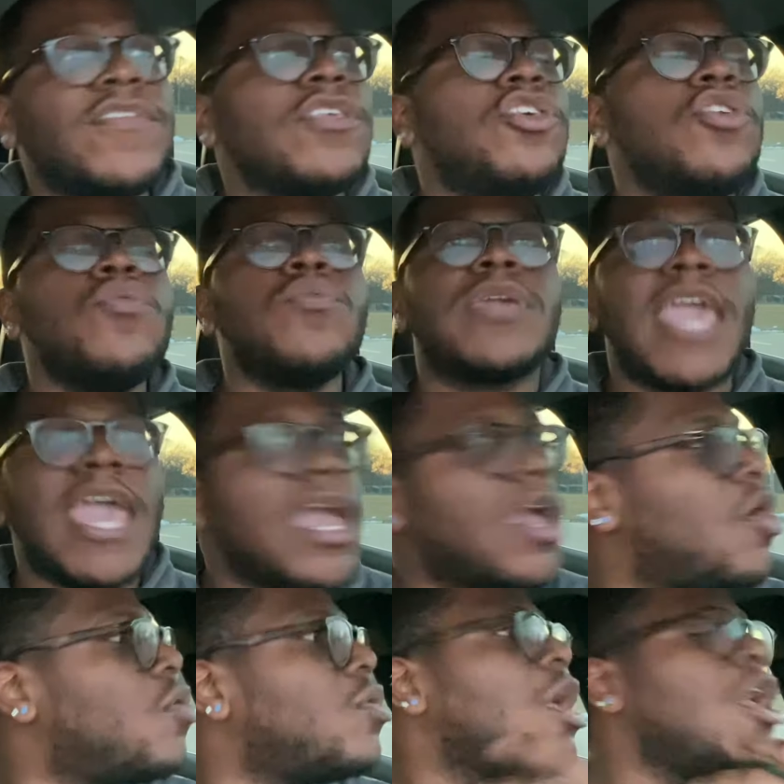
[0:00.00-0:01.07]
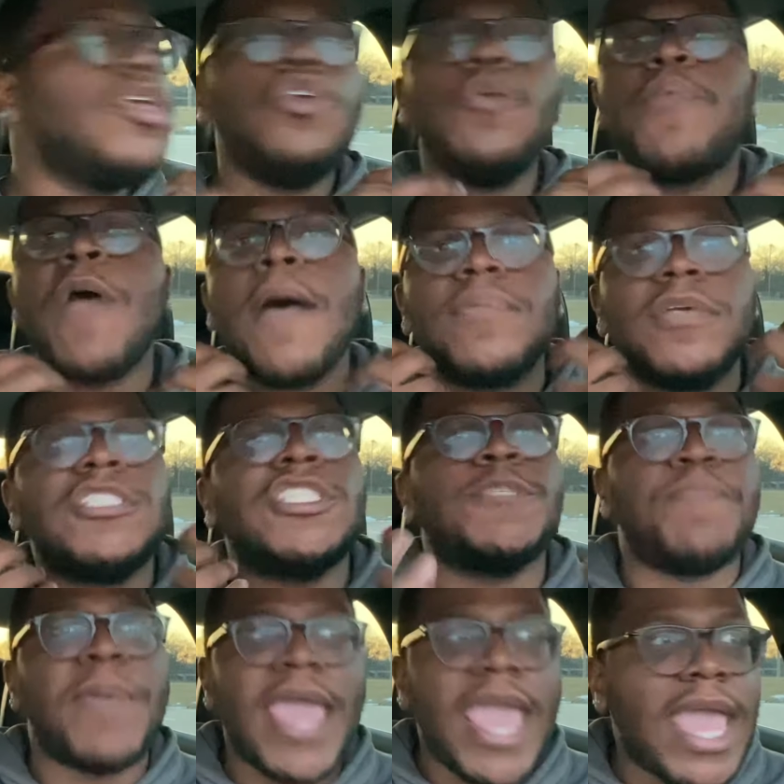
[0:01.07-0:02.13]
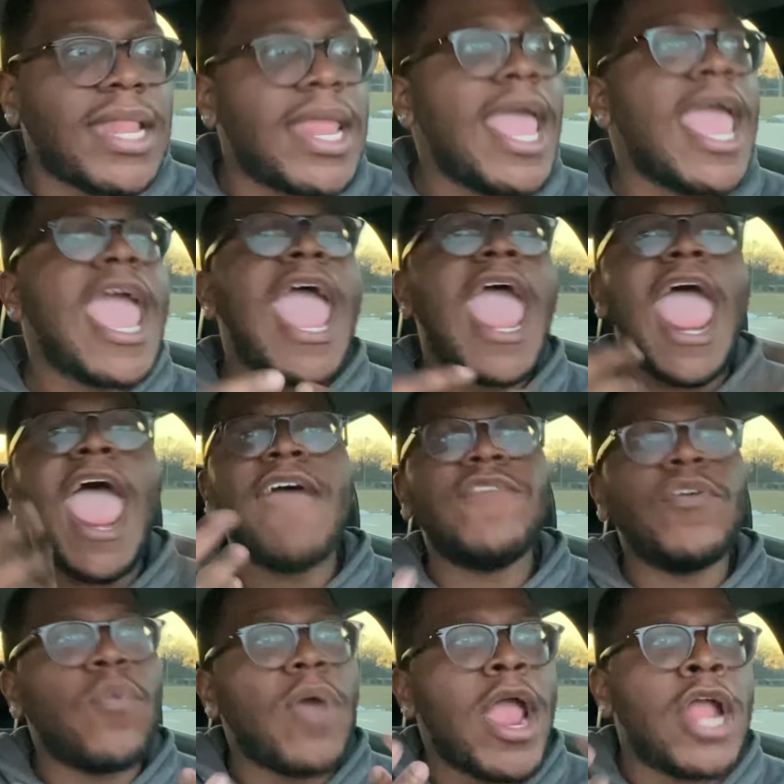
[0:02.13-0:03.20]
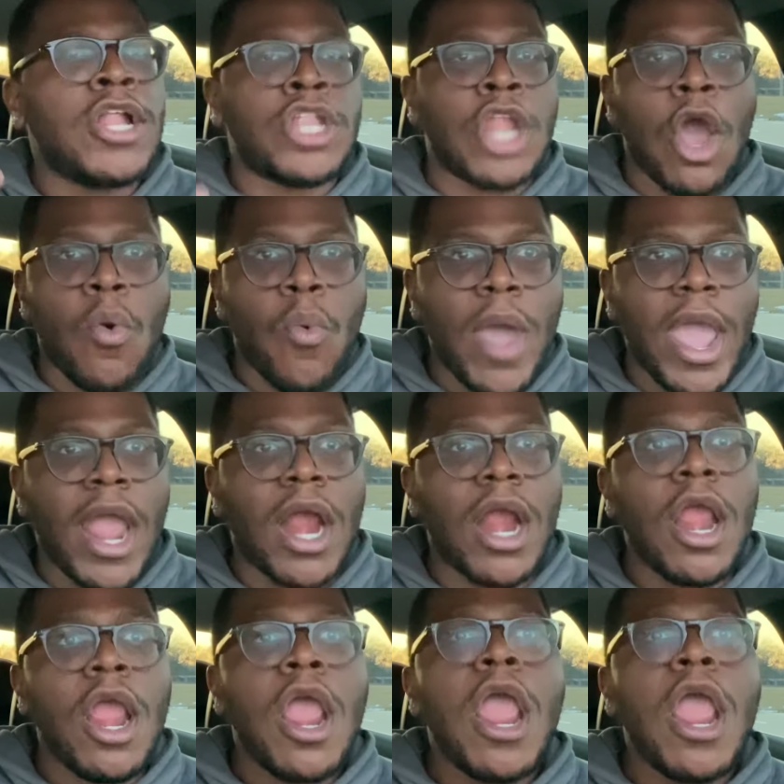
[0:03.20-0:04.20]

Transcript: you giggled, you probably spit everywhere and nowhere.